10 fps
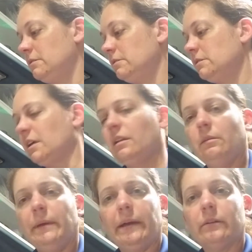side of the
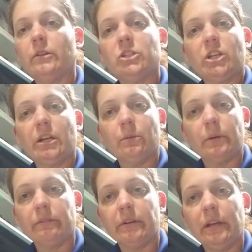bed or the chair,
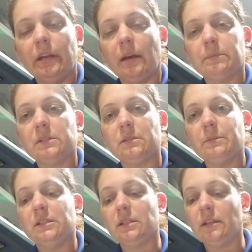wherever he happens to be
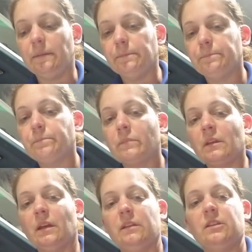sitting,
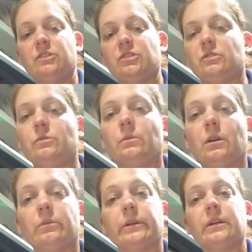and then just do a
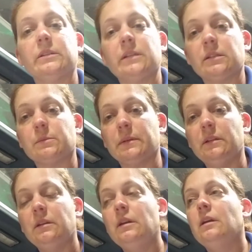quick assessment.
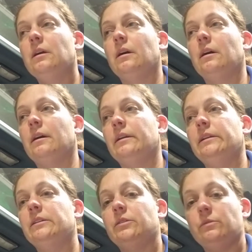I
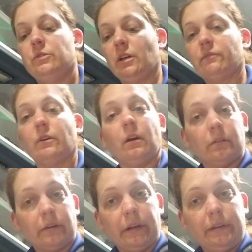need to check for heart
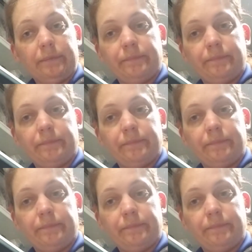rate